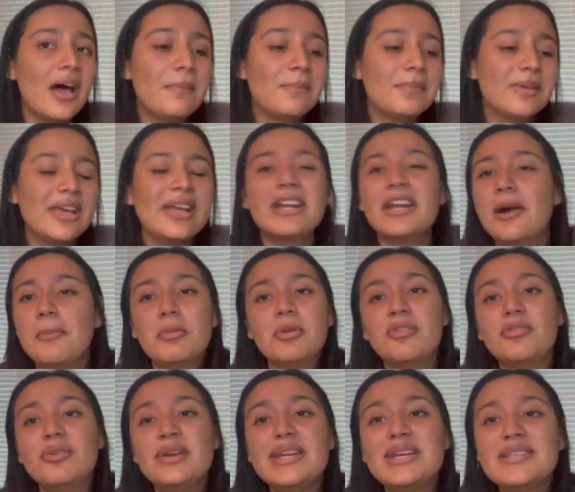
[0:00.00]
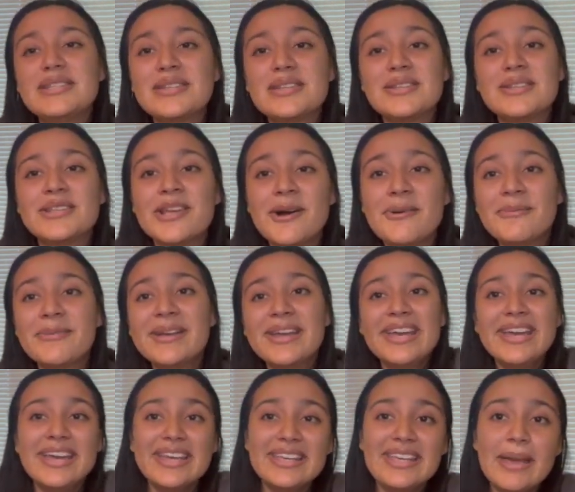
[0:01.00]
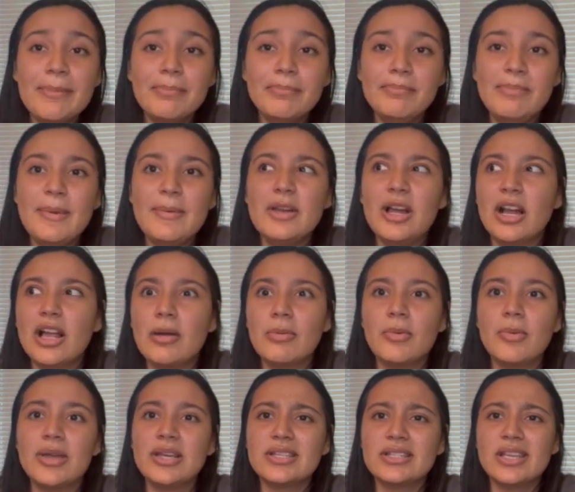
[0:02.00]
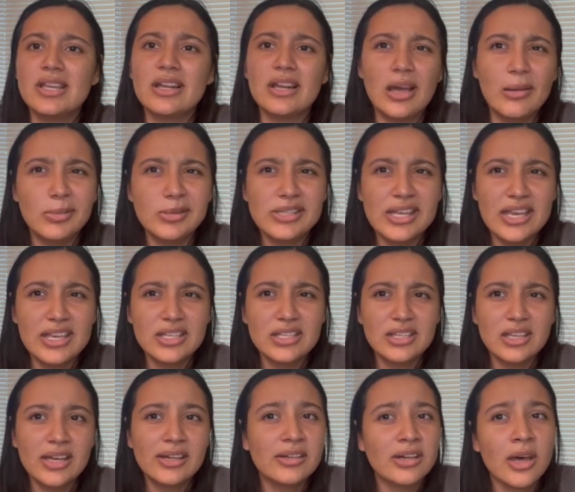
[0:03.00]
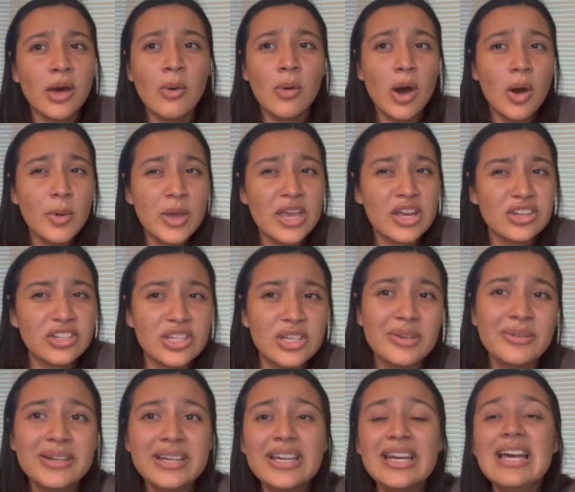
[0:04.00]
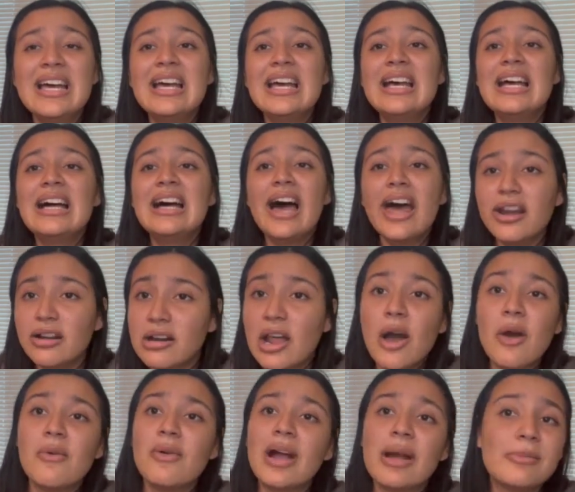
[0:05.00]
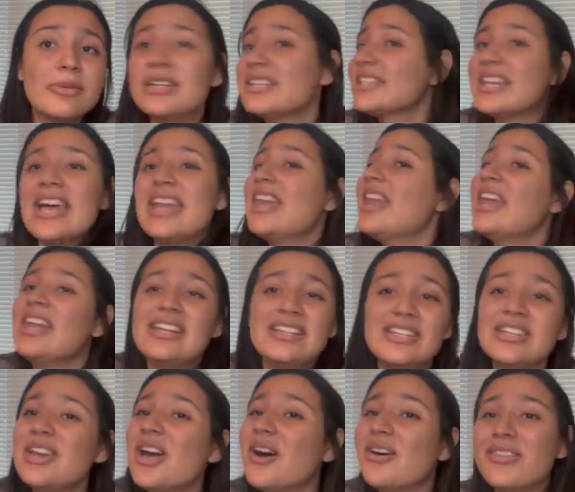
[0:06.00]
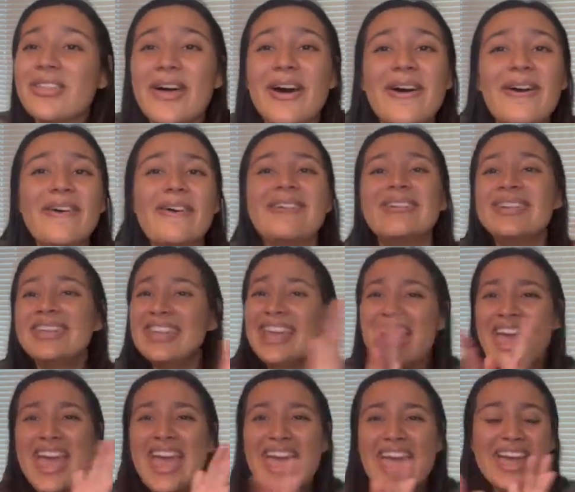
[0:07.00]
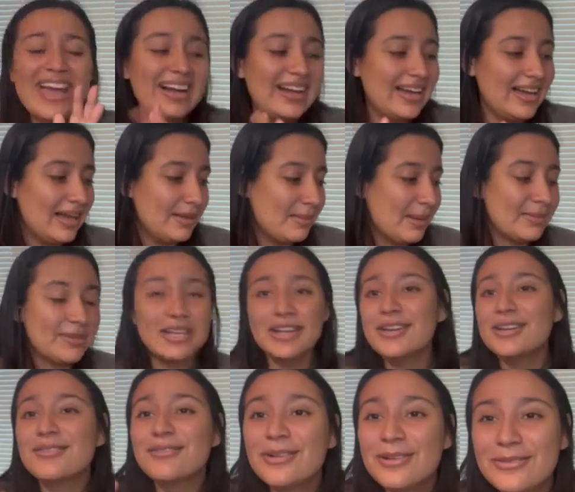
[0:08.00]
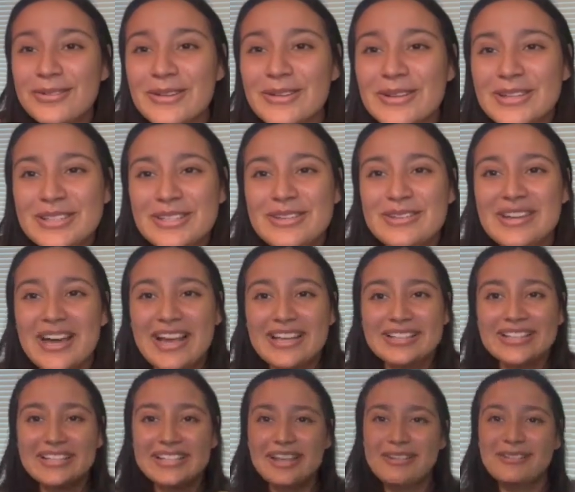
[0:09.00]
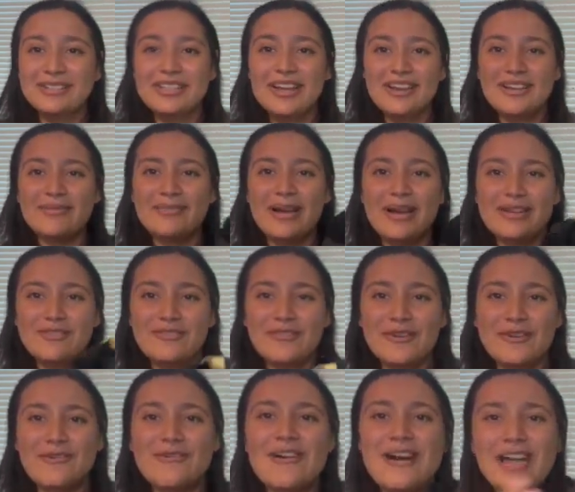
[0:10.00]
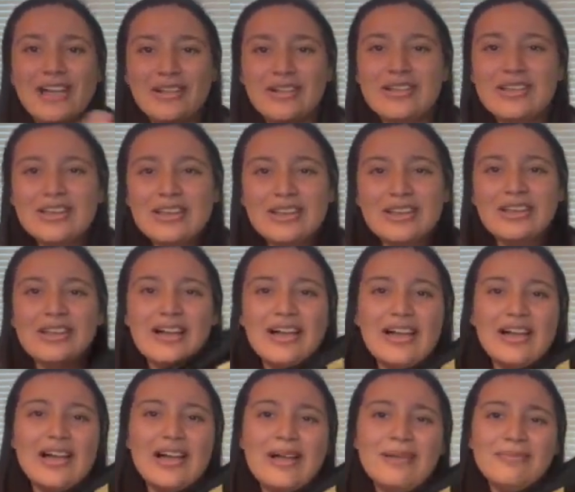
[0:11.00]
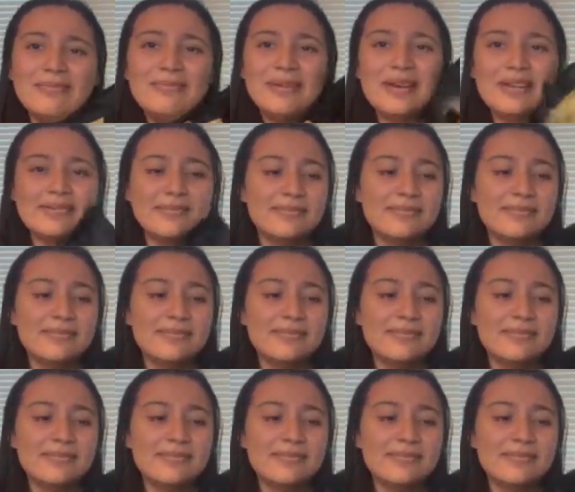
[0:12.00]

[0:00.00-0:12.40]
in a couple of weeks. So yep, maybe not a couple of weeks, in a couple of days. I don't know, a week or 2. I don't know. I'm really excited to go though. Yay! I'm excited to reveal it to you guys because I've been talking about it for a while. But